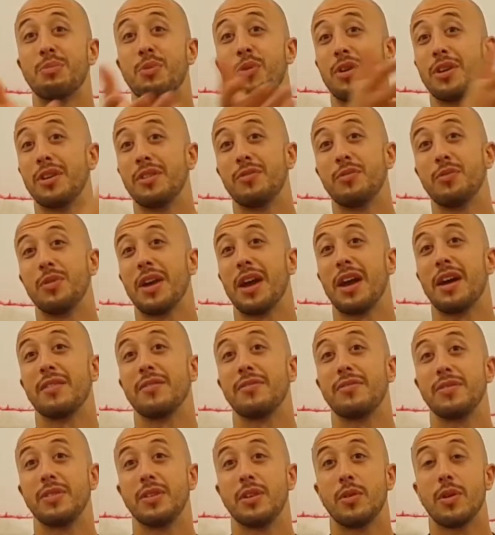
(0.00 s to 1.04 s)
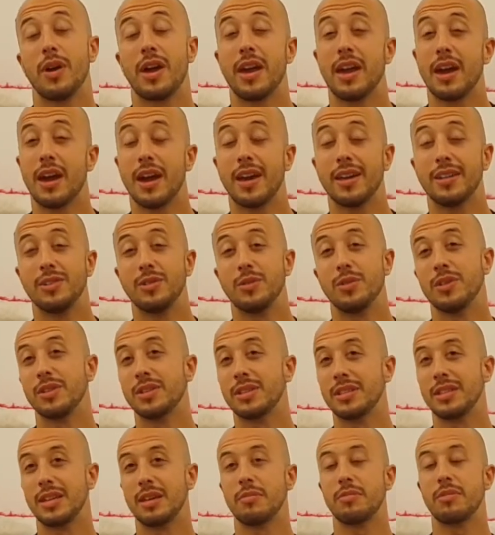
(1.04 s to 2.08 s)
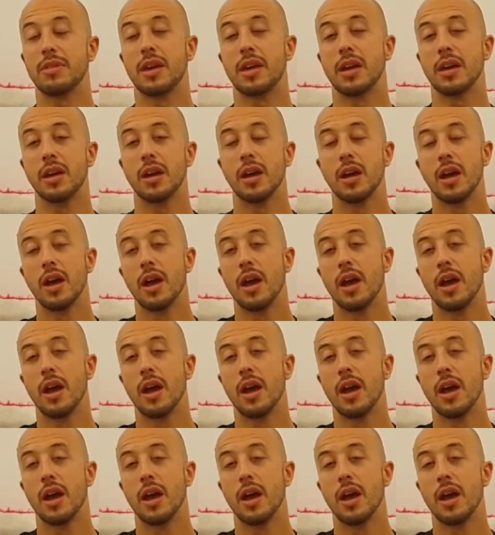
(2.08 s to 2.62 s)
point if we have AI doing the same thing.